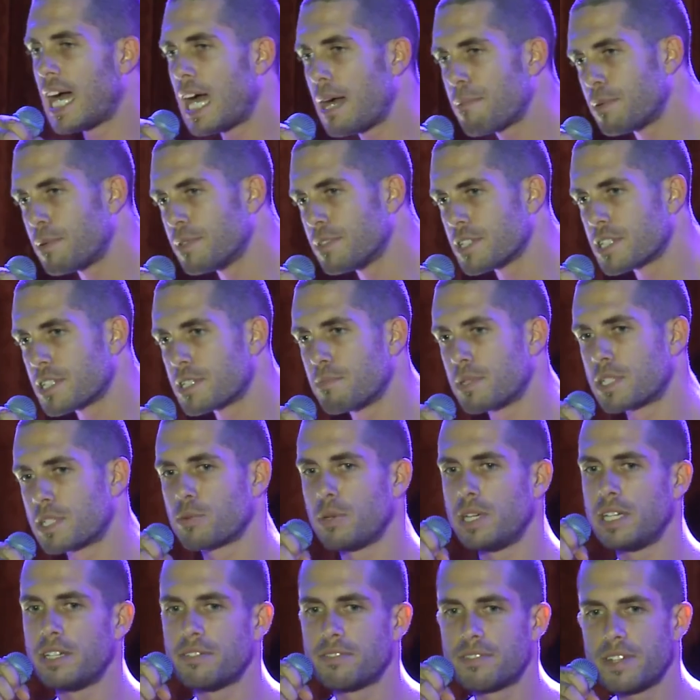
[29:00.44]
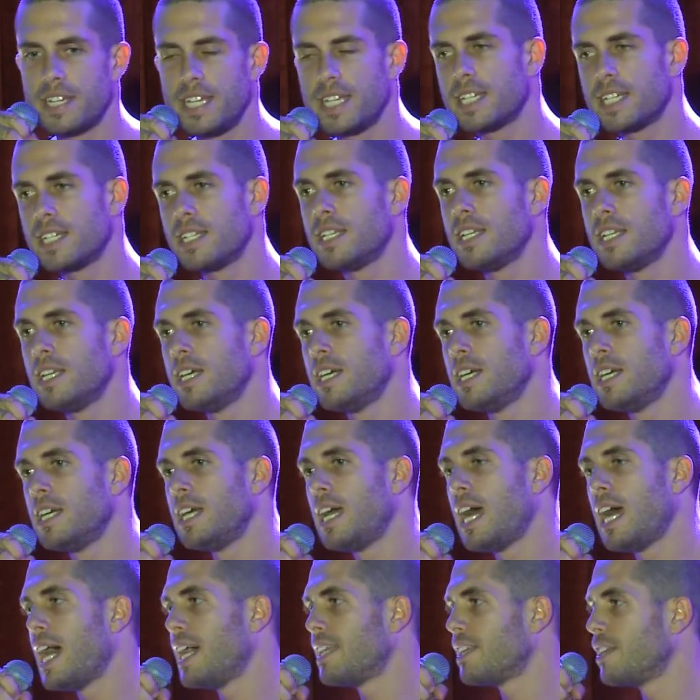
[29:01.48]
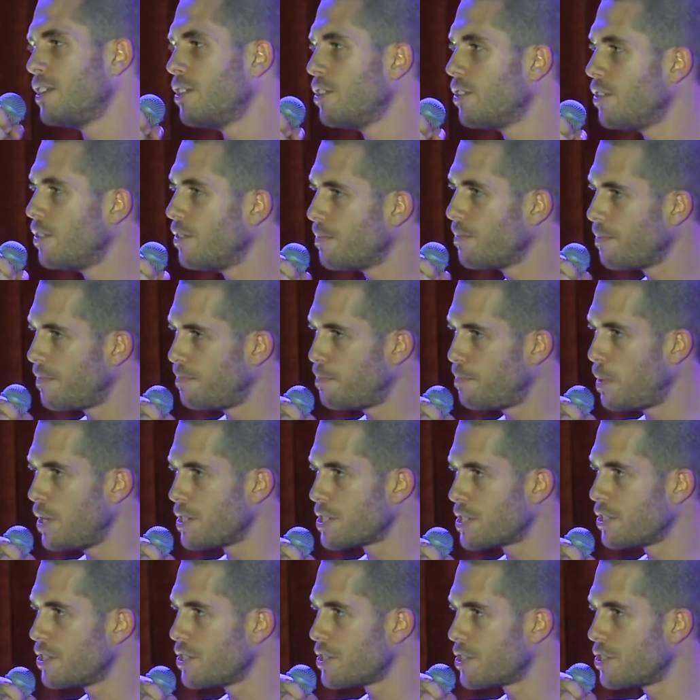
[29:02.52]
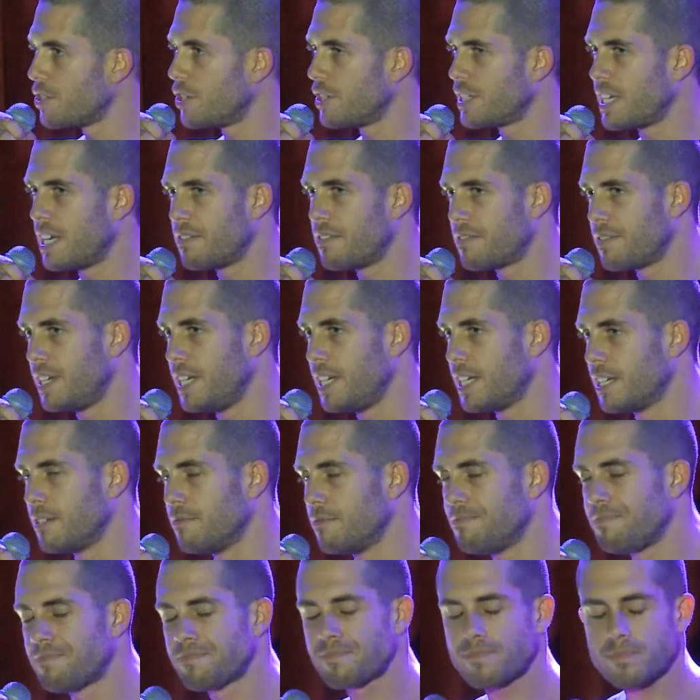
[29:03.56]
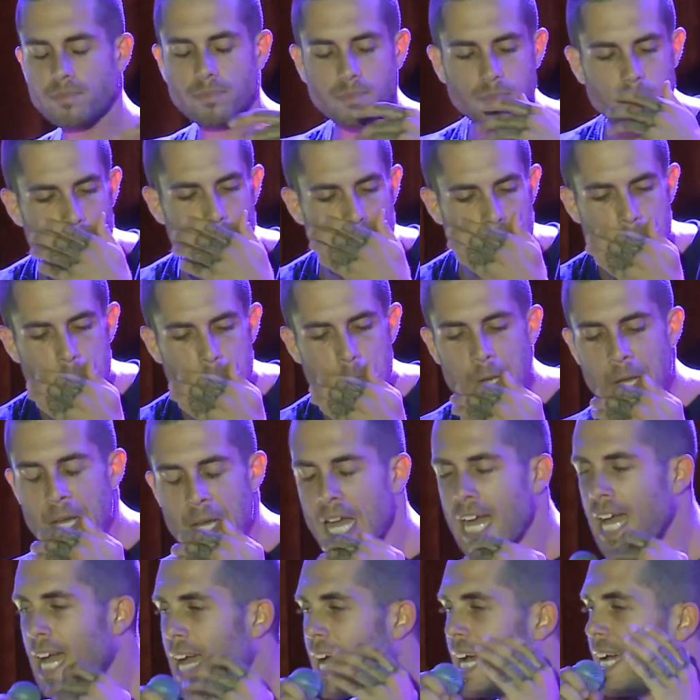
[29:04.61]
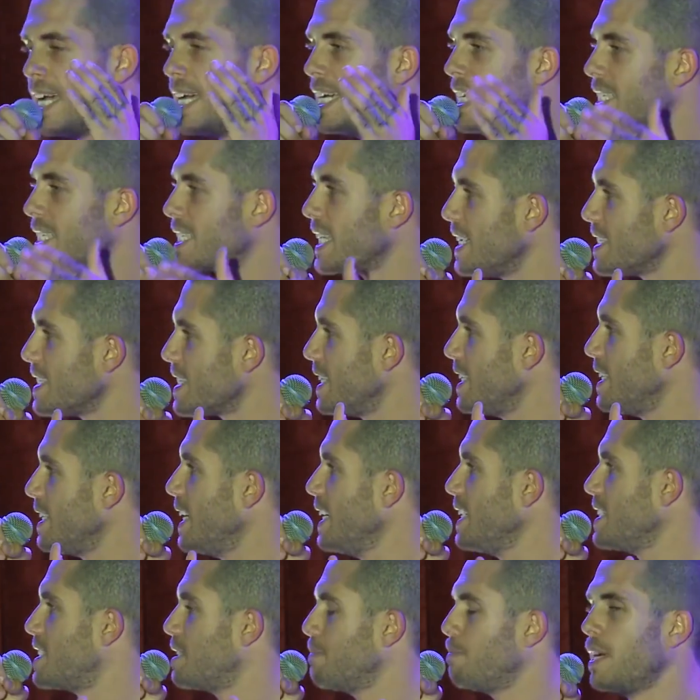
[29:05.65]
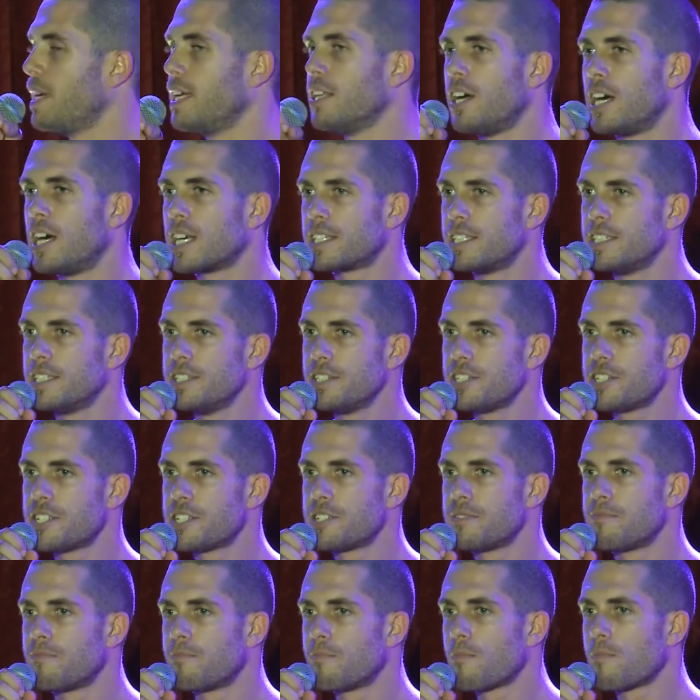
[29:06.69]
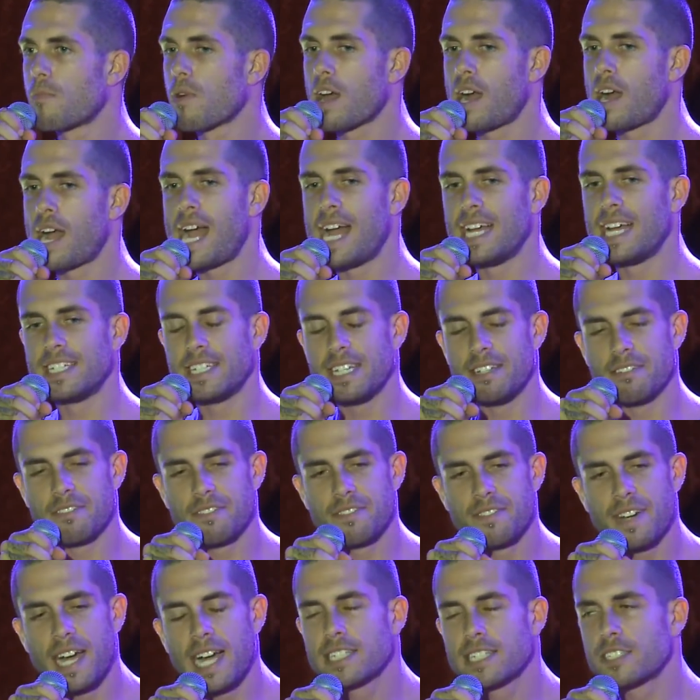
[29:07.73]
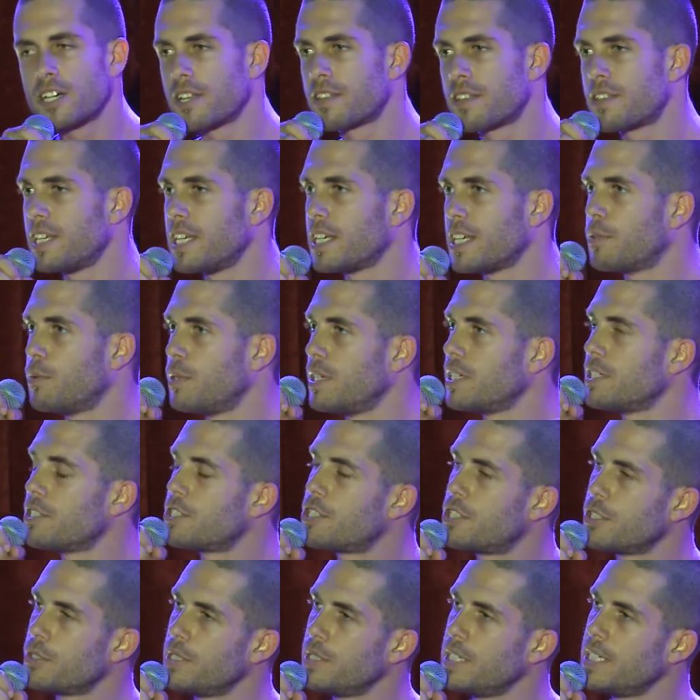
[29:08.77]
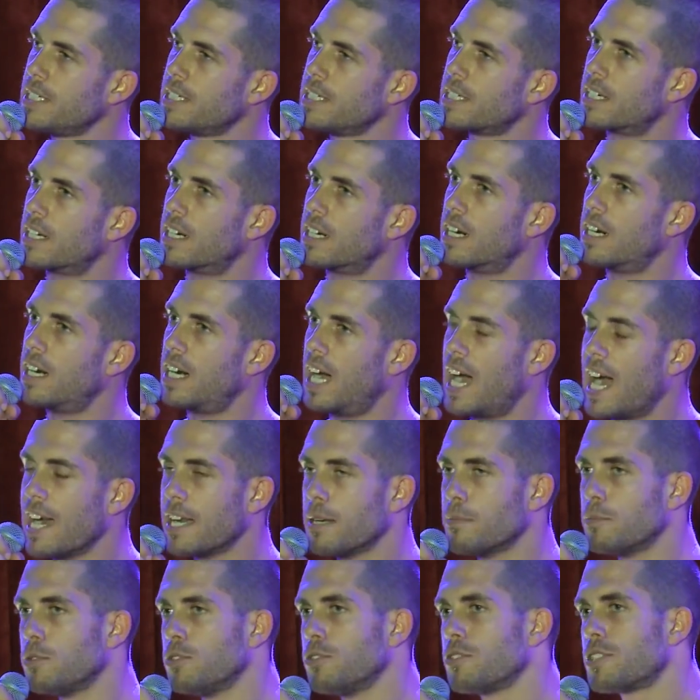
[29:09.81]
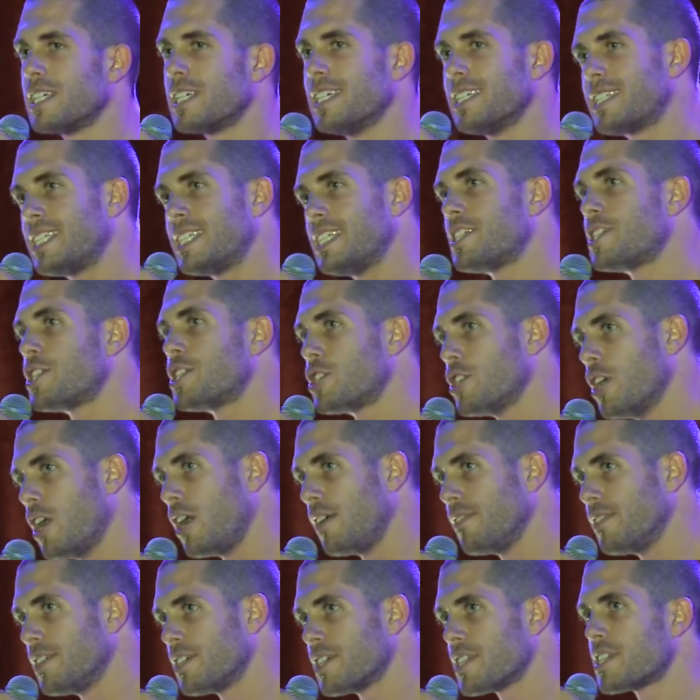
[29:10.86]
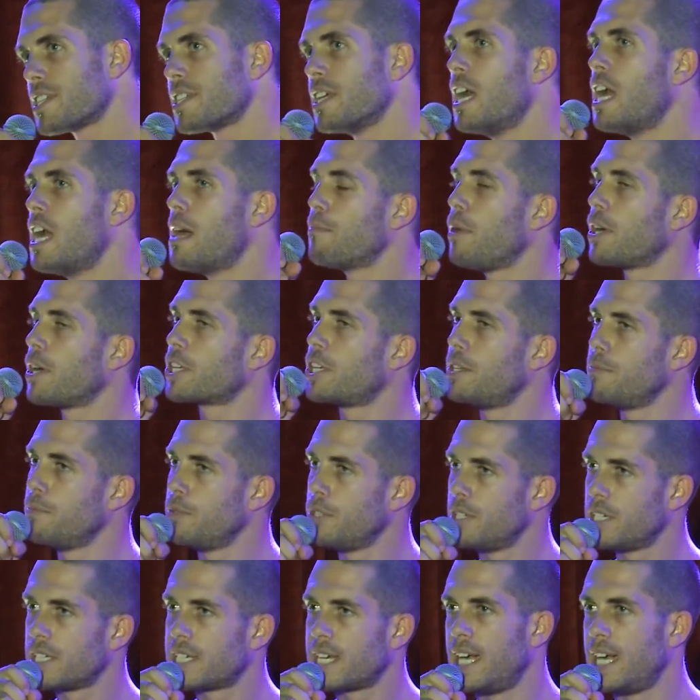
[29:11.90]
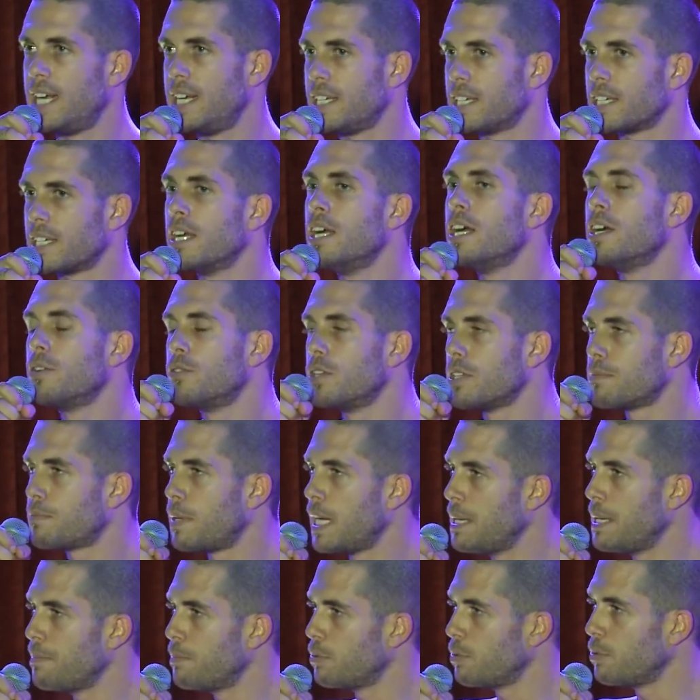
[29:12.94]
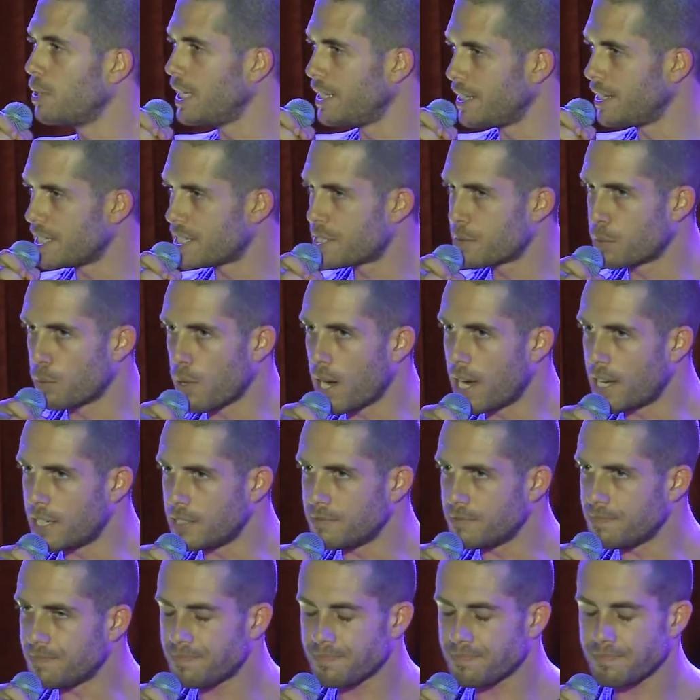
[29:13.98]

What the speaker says: happens between a vegan and a person who's not yet vegan. It doesn't need to be like this. And in fact, I think we are doing animals a disservice by communicating with people in this way.